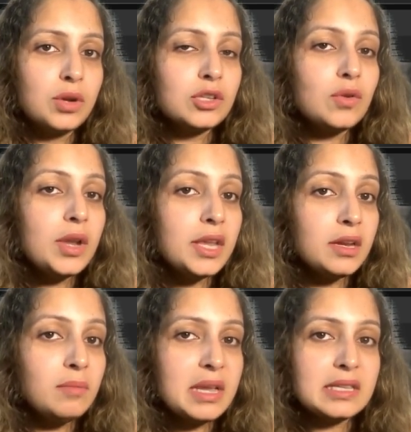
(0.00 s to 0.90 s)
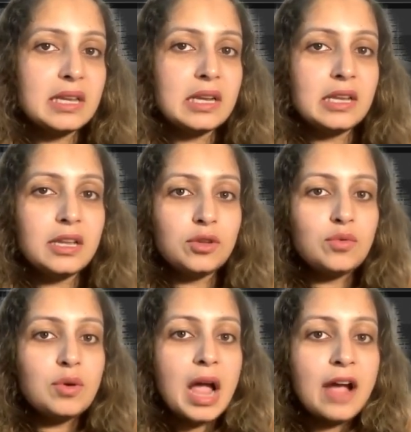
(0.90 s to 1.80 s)
So here basically
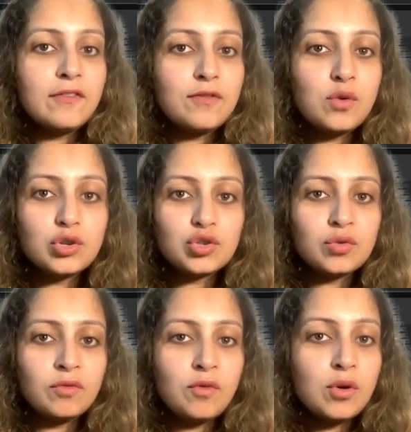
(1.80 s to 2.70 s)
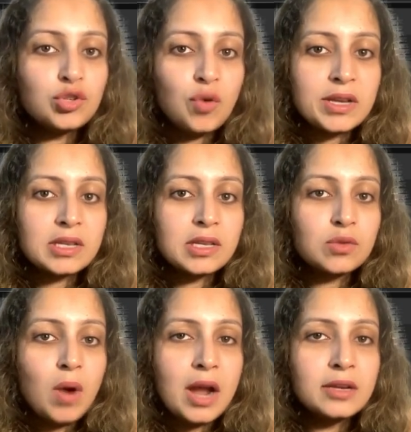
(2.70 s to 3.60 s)
you have four choices,
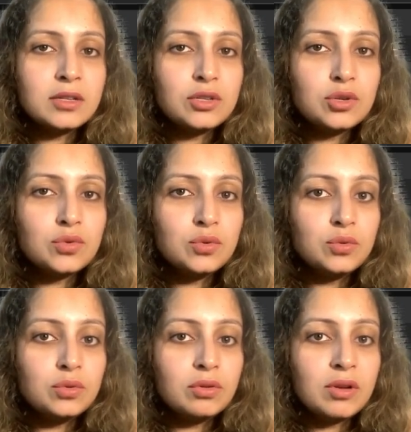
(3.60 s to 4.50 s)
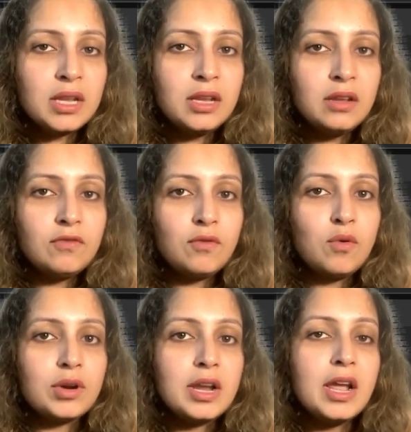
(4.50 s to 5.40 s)
1, 2, 3,
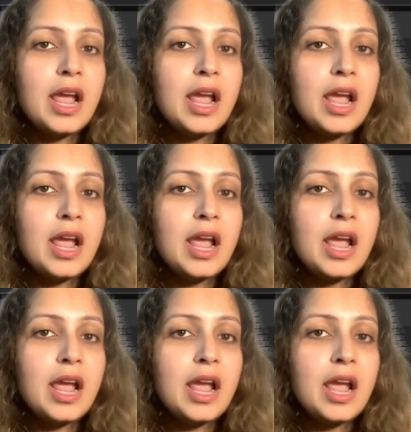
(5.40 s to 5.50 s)
4.